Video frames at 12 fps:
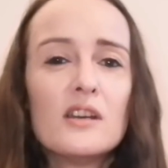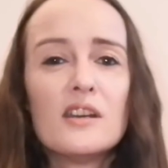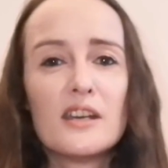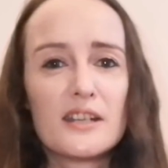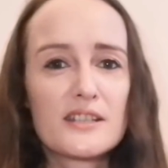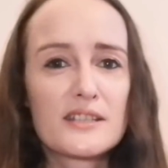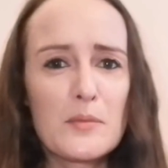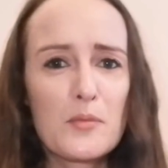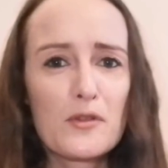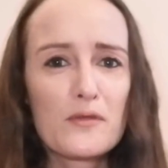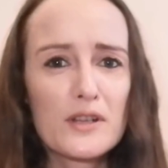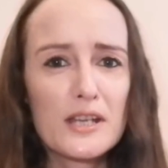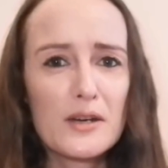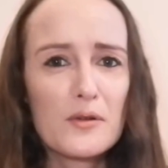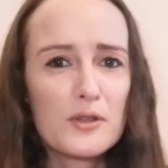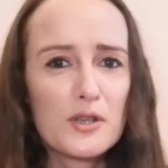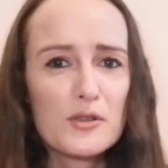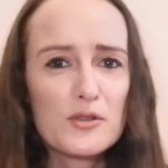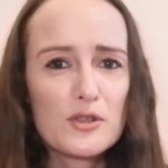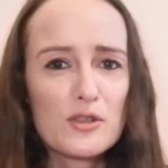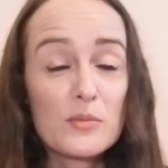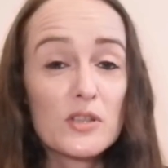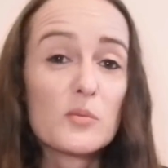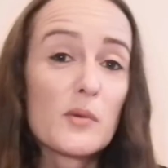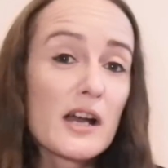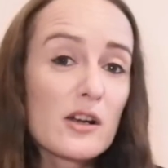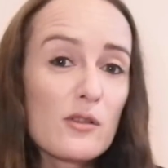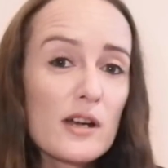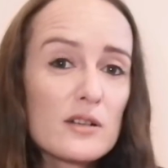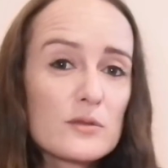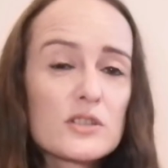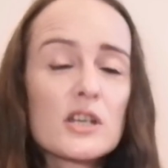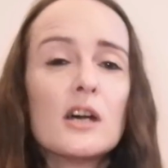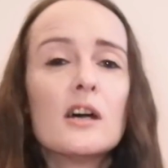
in a separate video on YouTube in the background.